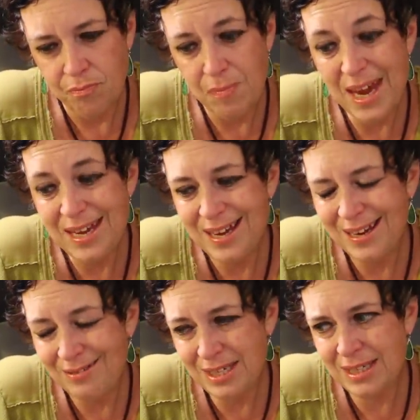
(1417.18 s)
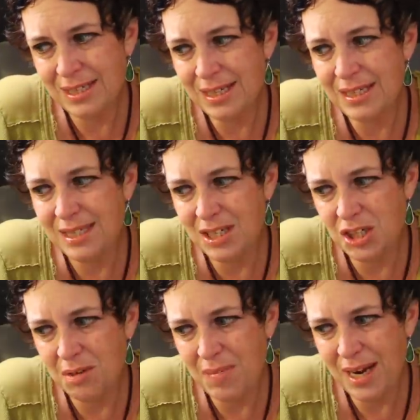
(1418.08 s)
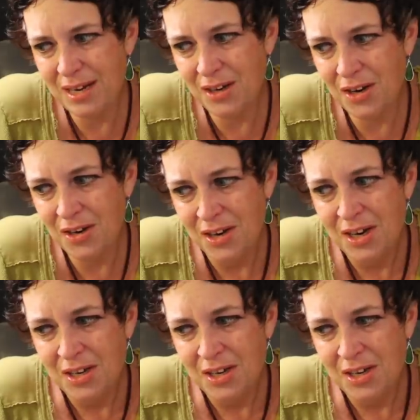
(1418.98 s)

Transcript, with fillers: making this is a decision maker